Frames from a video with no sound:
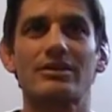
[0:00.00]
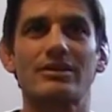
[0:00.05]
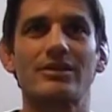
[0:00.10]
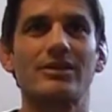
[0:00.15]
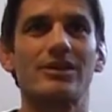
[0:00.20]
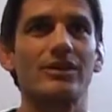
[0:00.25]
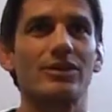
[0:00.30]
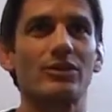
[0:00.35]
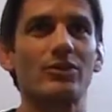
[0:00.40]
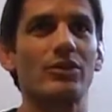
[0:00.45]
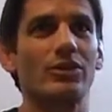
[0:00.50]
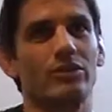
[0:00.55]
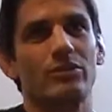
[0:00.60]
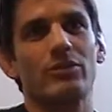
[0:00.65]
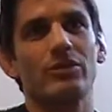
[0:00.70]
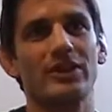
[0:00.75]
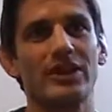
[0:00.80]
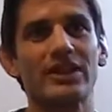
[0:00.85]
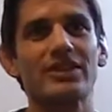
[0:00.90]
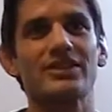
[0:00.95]
You know,
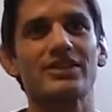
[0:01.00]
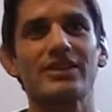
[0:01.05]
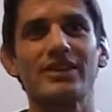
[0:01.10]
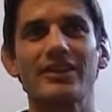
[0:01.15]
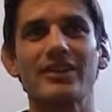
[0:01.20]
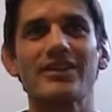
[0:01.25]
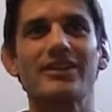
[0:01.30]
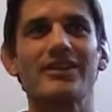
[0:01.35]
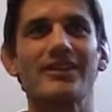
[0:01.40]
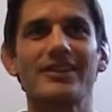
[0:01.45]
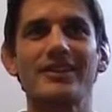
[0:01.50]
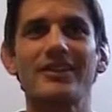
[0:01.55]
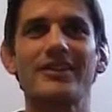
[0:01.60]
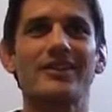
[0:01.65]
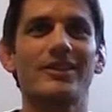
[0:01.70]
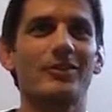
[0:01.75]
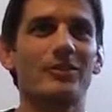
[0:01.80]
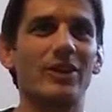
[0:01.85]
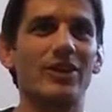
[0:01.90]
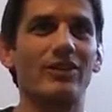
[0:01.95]
we'll get you there.
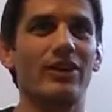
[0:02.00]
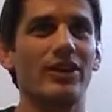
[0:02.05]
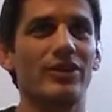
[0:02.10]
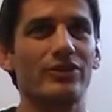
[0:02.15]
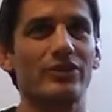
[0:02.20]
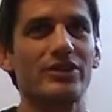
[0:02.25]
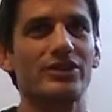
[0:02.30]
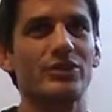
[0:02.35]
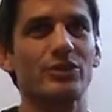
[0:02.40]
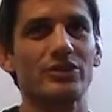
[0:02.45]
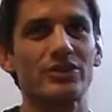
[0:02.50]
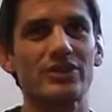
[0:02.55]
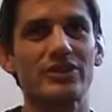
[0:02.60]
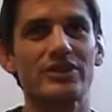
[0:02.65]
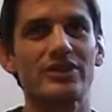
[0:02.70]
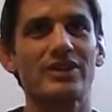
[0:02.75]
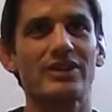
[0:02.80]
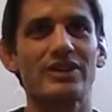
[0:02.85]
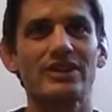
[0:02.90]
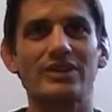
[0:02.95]
We have all the resources
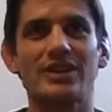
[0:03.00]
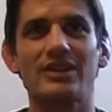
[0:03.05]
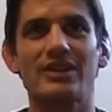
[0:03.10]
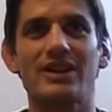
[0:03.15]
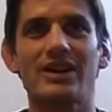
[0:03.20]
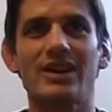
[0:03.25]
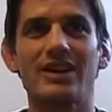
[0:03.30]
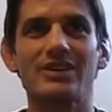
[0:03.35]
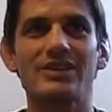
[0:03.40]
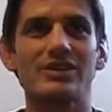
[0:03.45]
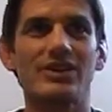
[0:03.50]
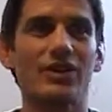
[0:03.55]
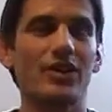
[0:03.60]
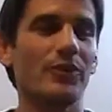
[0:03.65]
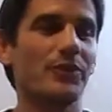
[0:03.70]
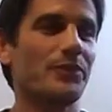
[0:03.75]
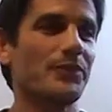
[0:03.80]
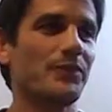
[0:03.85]
and things like that. So...